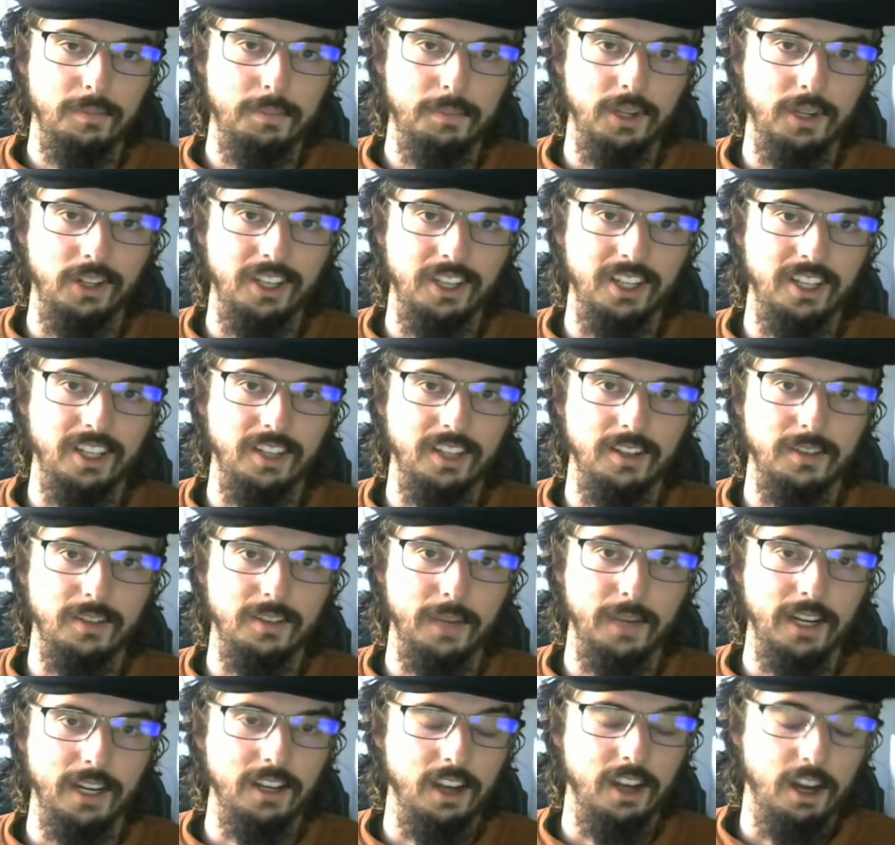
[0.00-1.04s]
building
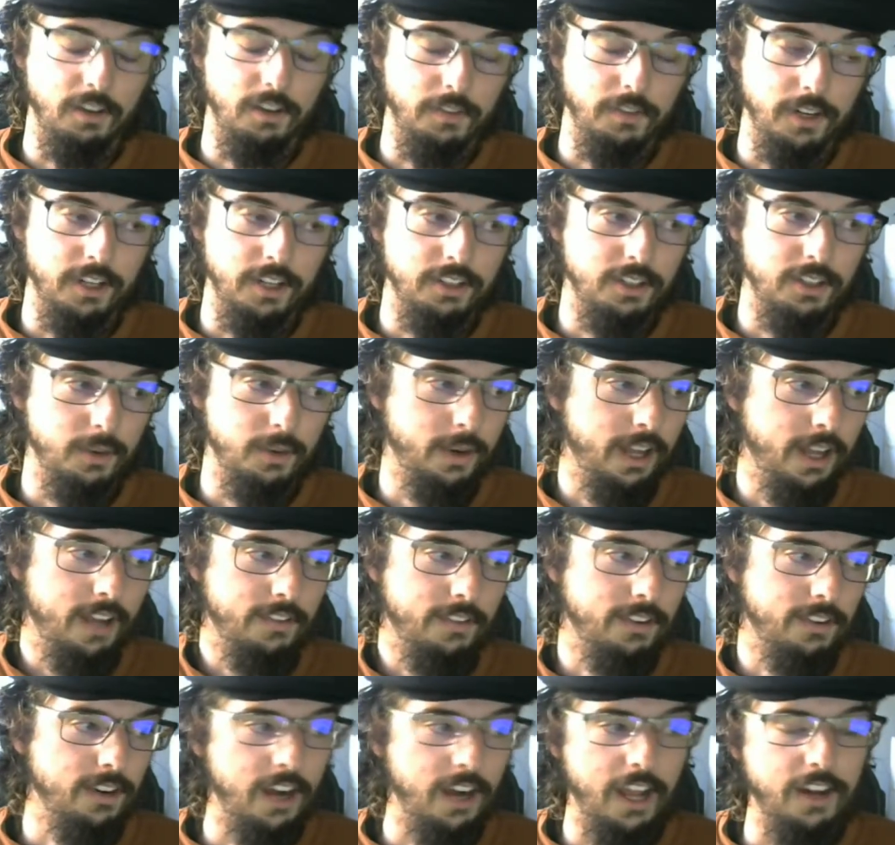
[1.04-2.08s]
my confidence or
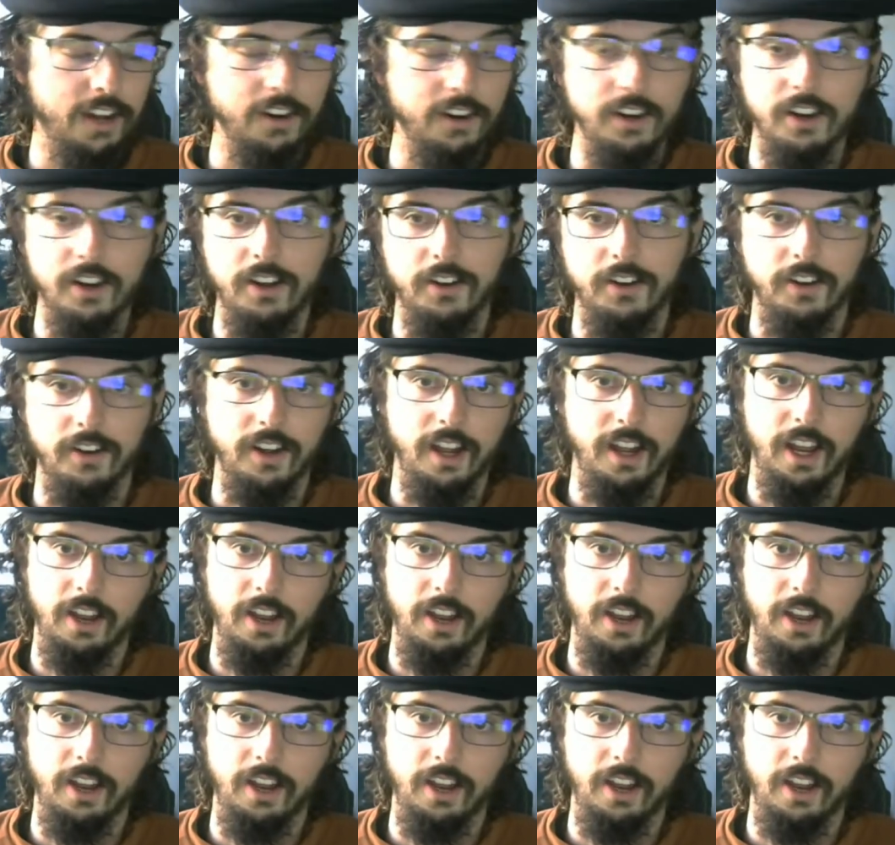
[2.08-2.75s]
whatever. I don't know.